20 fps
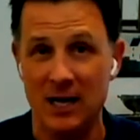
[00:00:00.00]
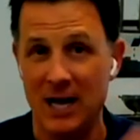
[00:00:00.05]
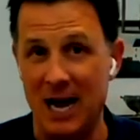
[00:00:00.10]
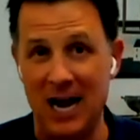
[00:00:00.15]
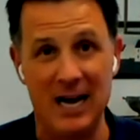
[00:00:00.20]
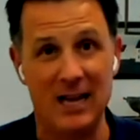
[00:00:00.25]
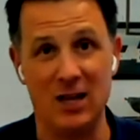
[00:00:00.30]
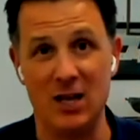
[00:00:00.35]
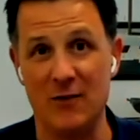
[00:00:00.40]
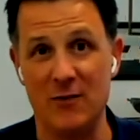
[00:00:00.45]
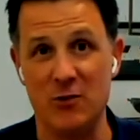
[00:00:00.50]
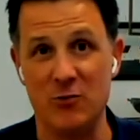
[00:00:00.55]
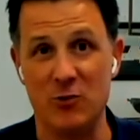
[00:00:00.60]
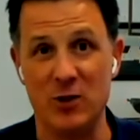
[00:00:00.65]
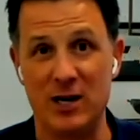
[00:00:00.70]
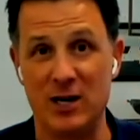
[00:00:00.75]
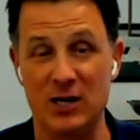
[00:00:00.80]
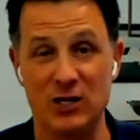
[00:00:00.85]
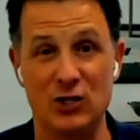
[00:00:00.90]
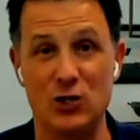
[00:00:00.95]
I love it,
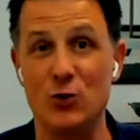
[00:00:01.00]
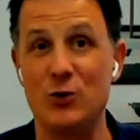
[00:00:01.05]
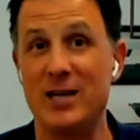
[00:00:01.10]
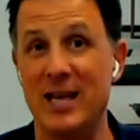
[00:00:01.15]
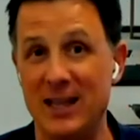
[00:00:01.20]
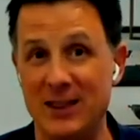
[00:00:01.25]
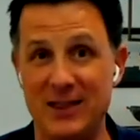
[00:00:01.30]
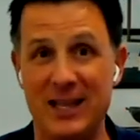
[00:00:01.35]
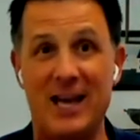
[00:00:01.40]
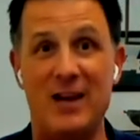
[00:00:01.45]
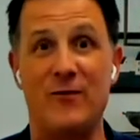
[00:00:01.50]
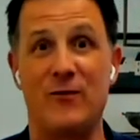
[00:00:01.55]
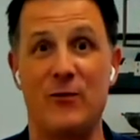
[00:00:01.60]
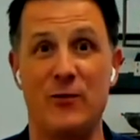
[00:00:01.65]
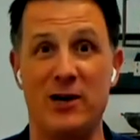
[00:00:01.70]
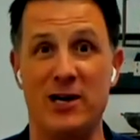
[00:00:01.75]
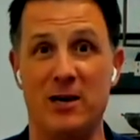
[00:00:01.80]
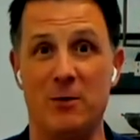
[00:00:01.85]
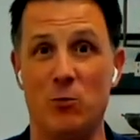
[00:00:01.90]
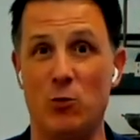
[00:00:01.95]
Rick, because you get that
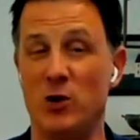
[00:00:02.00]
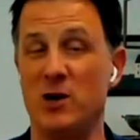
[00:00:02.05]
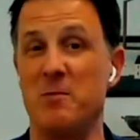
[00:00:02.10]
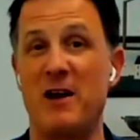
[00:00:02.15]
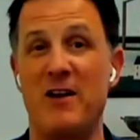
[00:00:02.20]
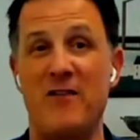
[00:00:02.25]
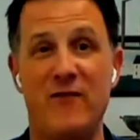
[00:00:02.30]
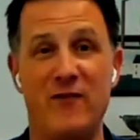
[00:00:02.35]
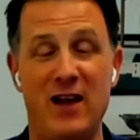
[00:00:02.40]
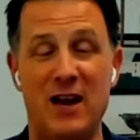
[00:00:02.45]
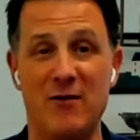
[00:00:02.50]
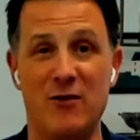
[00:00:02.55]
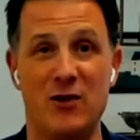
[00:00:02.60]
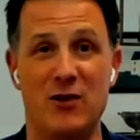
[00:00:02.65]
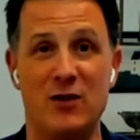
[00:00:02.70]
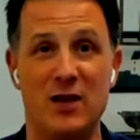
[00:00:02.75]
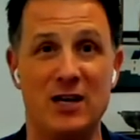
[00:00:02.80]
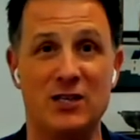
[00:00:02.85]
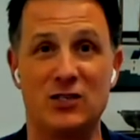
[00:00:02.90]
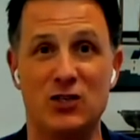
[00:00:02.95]
freedom. One of my favorite
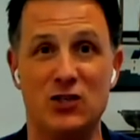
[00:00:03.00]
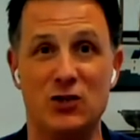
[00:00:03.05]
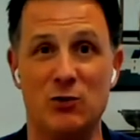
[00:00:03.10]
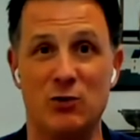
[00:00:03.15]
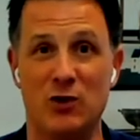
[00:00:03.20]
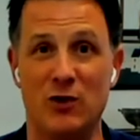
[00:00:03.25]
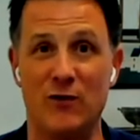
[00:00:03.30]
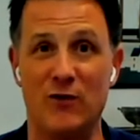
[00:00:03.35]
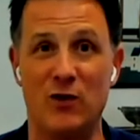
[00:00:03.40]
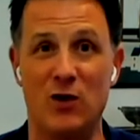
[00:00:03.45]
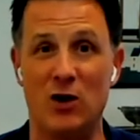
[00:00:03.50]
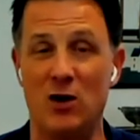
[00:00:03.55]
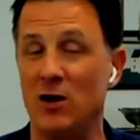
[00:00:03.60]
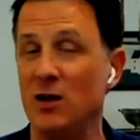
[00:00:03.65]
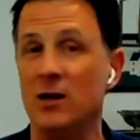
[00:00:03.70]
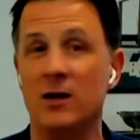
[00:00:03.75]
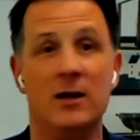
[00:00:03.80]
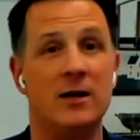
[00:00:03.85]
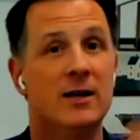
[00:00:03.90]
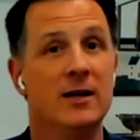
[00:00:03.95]
things to do in the
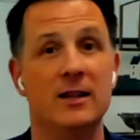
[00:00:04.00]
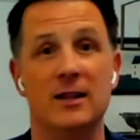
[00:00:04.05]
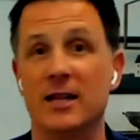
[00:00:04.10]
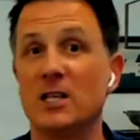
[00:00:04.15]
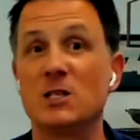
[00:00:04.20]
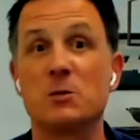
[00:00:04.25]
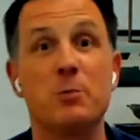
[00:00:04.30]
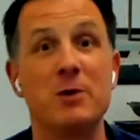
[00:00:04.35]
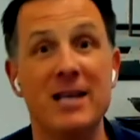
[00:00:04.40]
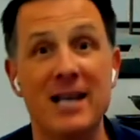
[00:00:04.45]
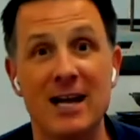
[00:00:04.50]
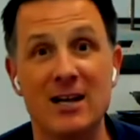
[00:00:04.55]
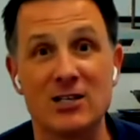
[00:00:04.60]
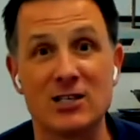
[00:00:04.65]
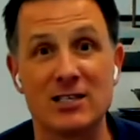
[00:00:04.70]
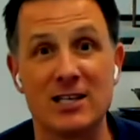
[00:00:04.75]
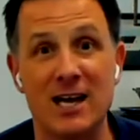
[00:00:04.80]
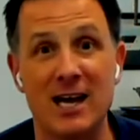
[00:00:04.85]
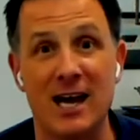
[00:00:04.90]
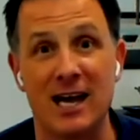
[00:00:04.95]
fall, let's be
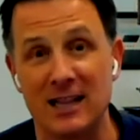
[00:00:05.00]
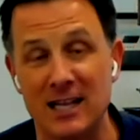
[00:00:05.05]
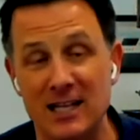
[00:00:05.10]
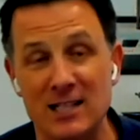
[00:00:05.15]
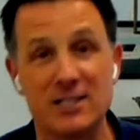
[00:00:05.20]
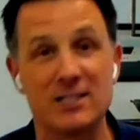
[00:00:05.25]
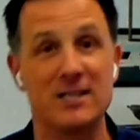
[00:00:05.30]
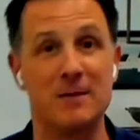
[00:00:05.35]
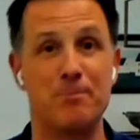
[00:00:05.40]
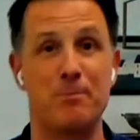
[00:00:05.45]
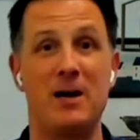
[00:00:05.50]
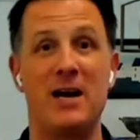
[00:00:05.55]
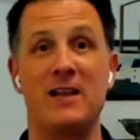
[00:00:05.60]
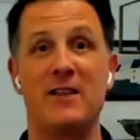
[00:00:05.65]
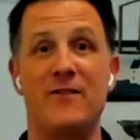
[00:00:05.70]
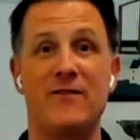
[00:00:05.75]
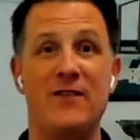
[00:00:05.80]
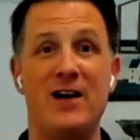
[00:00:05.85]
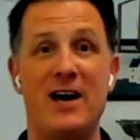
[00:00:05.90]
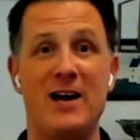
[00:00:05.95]
outside. Let's sit by
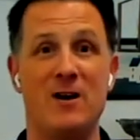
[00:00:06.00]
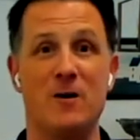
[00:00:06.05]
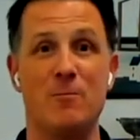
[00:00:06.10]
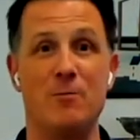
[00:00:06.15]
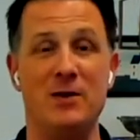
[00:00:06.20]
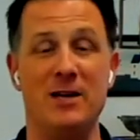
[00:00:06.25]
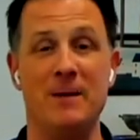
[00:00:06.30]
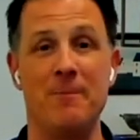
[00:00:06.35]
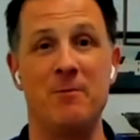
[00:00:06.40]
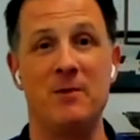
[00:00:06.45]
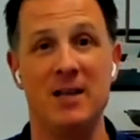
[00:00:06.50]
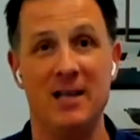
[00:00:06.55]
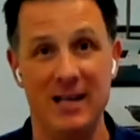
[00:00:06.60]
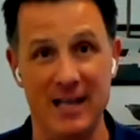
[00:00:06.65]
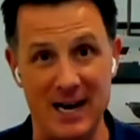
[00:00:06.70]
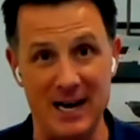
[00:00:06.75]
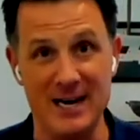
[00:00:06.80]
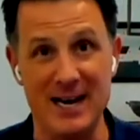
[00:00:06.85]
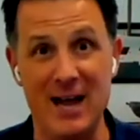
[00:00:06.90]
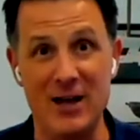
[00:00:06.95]
the fire pit.
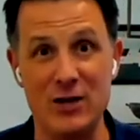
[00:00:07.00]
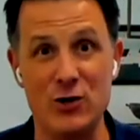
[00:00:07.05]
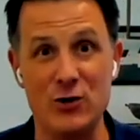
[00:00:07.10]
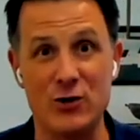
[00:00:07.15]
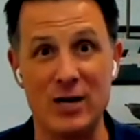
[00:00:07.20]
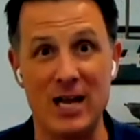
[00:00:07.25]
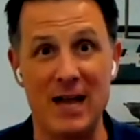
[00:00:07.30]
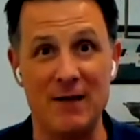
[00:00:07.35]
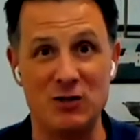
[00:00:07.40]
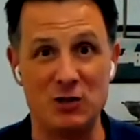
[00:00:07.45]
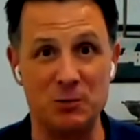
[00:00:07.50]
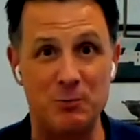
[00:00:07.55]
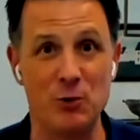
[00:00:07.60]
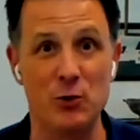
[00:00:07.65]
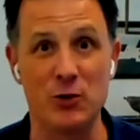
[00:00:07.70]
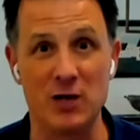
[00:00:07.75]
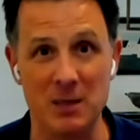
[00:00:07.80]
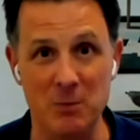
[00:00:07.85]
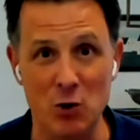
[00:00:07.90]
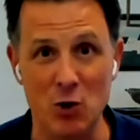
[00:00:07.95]
And now you can have
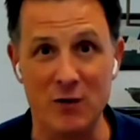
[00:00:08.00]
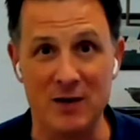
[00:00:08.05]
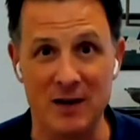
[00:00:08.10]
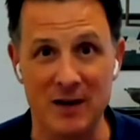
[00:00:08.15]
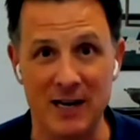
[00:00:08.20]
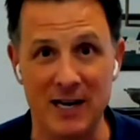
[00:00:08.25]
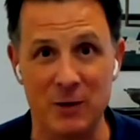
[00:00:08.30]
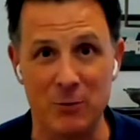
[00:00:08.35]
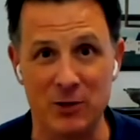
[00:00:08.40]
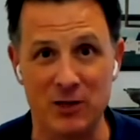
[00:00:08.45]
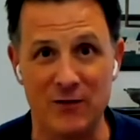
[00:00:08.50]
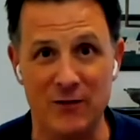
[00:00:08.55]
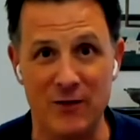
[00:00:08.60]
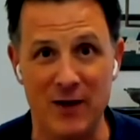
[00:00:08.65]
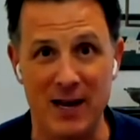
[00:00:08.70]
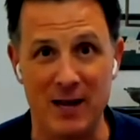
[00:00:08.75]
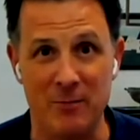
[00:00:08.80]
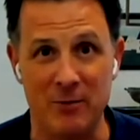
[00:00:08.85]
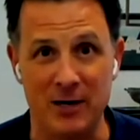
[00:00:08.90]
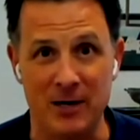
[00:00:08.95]
spooky movie night with the
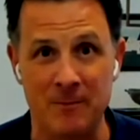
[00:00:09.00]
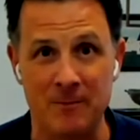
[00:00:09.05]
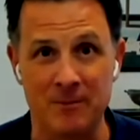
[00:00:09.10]
family.